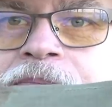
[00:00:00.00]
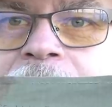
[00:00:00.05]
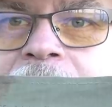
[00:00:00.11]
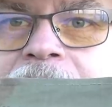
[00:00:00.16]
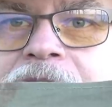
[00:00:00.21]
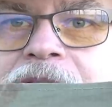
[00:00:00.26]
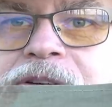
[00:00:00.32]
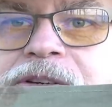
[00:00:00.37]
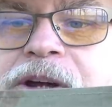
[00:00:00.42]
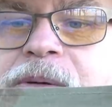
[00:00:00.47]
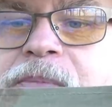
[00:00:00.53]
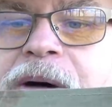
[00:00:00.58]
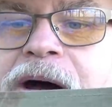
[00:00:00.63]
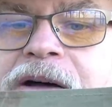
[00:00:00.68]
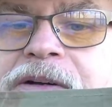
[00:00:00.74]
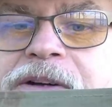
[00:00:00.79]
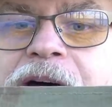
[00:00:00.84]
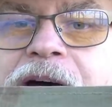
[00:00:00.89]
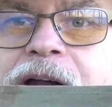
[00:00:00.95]
And you can see
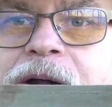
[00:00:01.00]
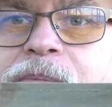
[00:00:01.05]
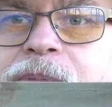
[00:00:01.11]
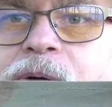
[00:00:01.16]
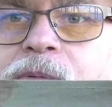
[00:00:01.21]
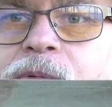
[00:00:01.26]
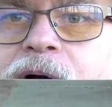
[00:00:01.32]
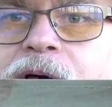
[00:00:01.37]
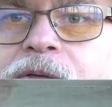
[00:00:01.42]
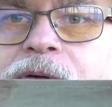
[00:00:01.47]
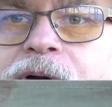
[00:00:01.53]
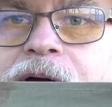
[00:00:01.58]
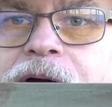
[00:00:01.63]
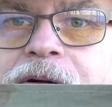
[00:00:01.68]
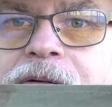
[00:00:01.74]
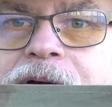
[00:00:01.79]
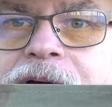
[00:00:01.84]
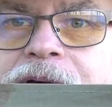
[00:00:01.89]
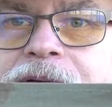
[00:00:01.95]
mine's got a little bit of weathering
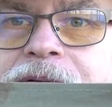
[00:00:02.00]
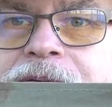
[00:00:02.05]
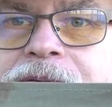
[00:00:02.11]
on it.